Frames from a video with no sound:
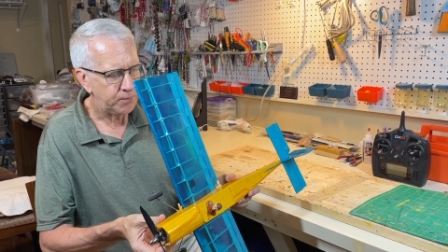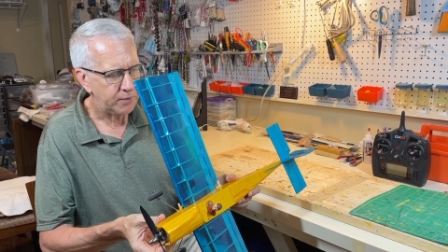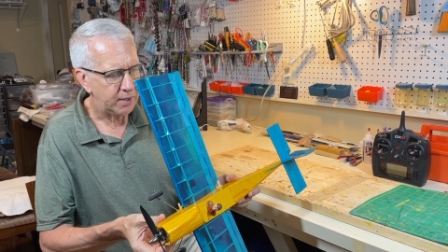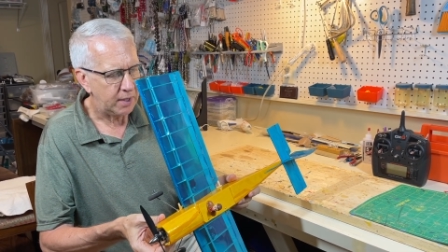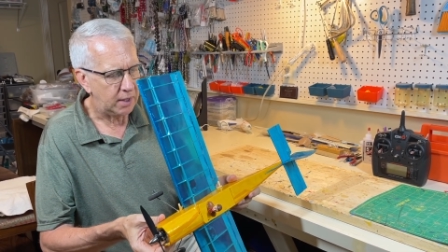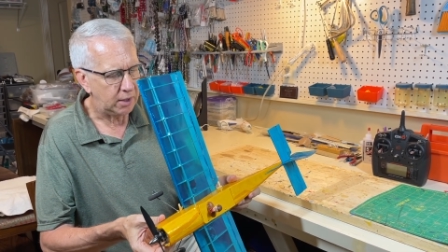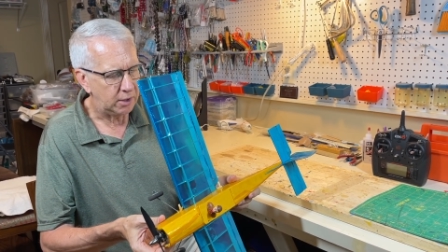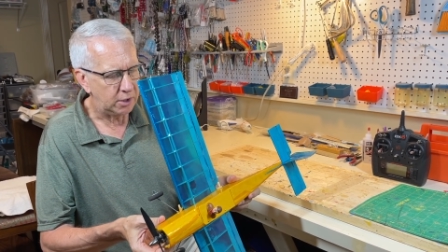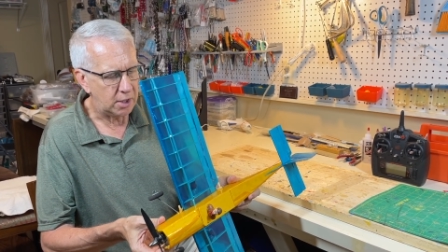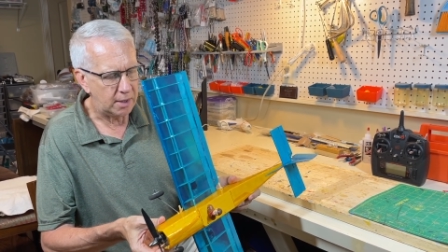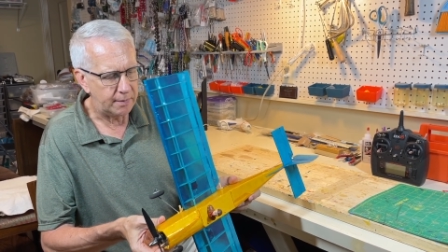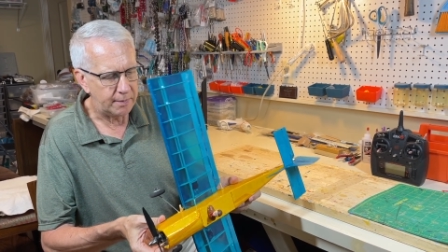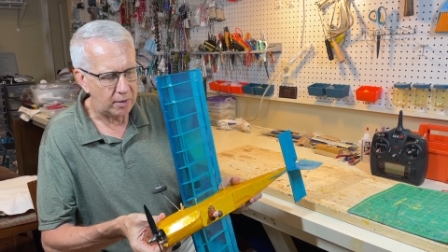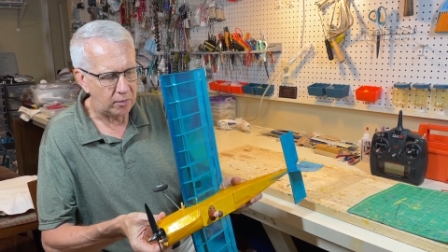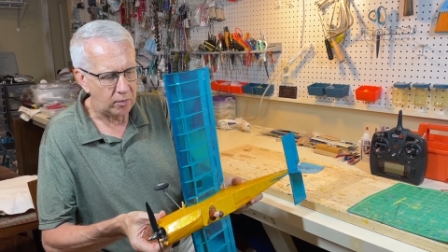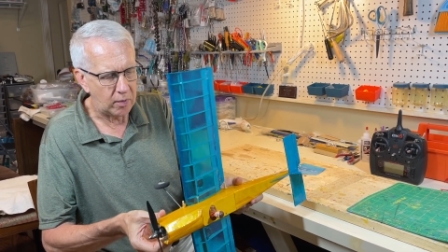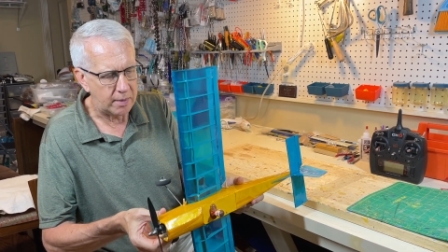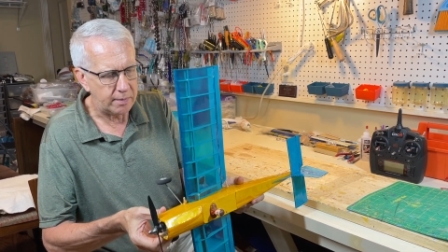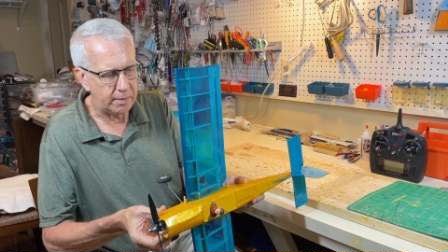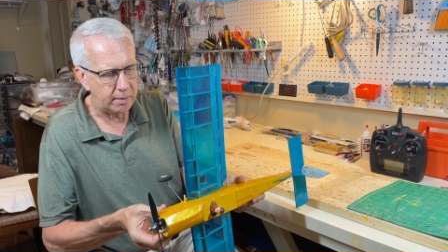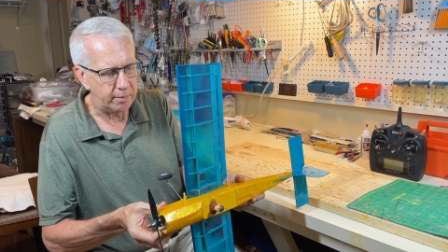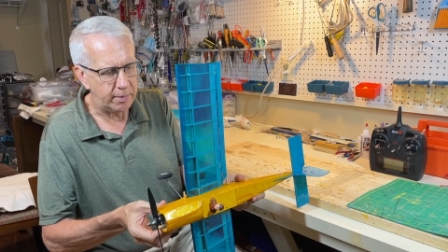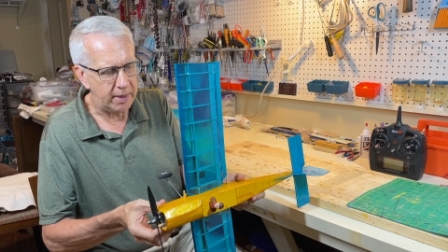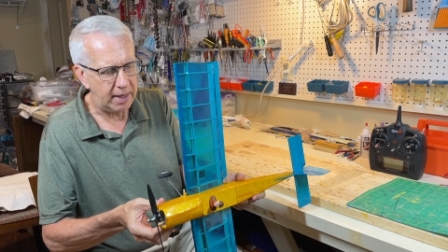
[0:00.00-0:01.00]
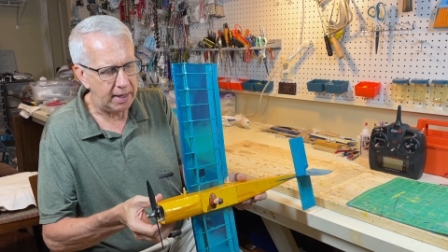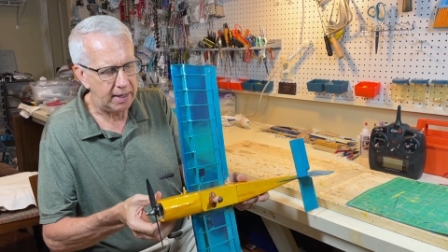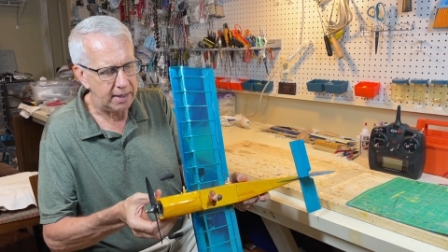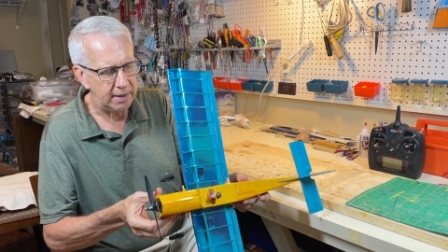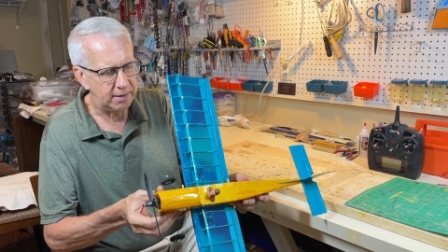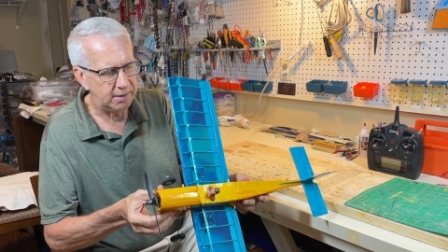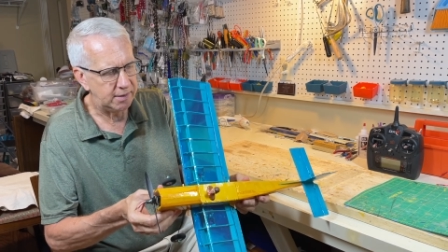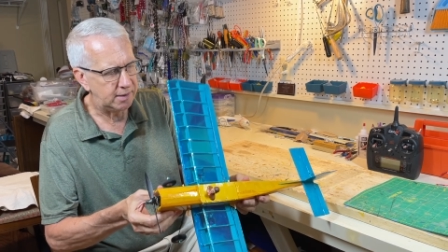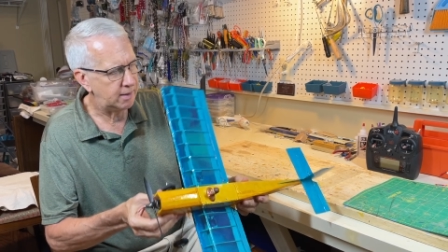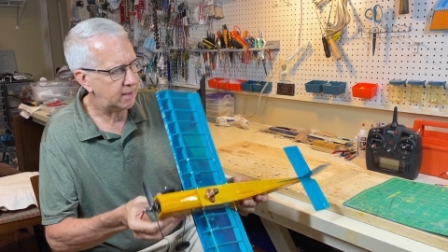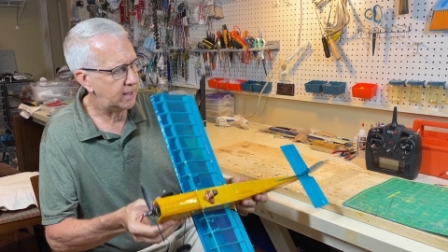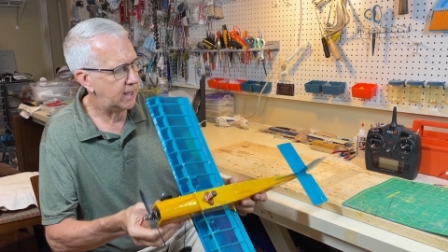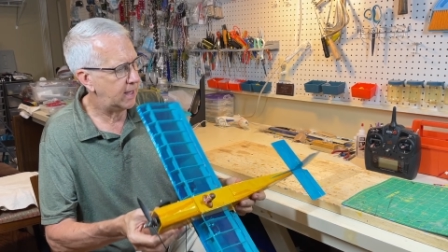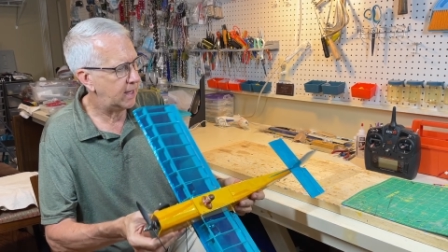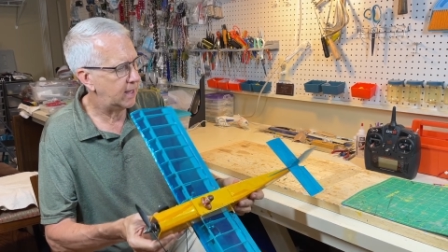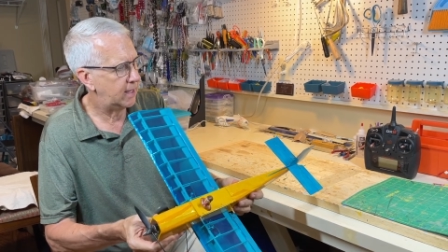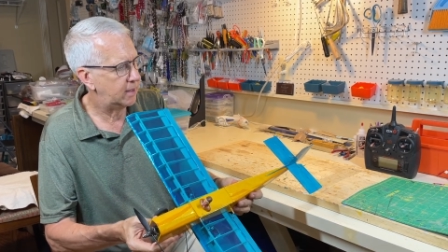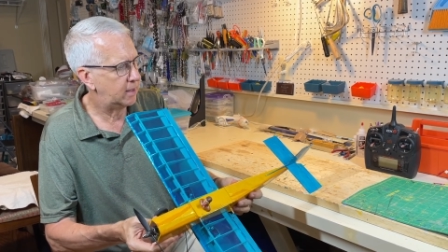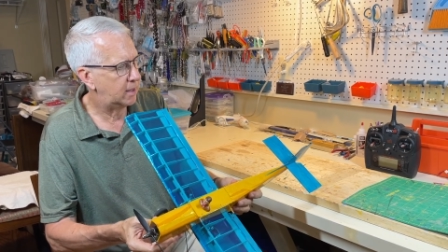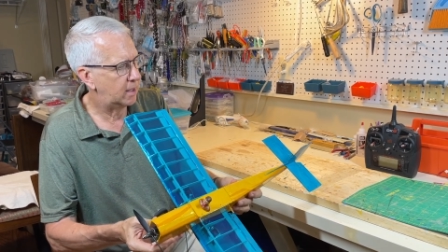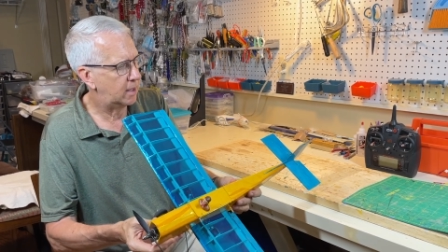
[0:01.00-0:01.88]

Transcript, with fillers: Held on by rubber bands and